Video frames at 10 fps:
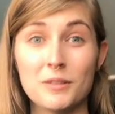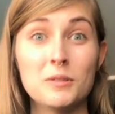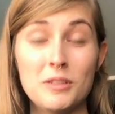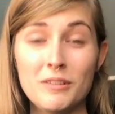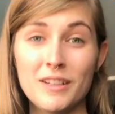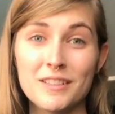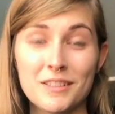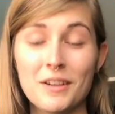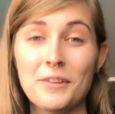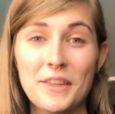So 2
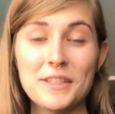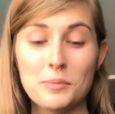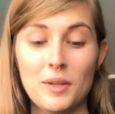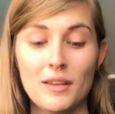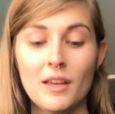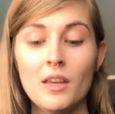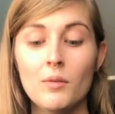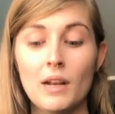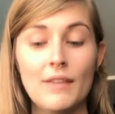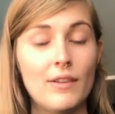years ago this week,
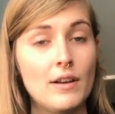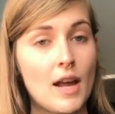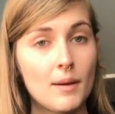and I found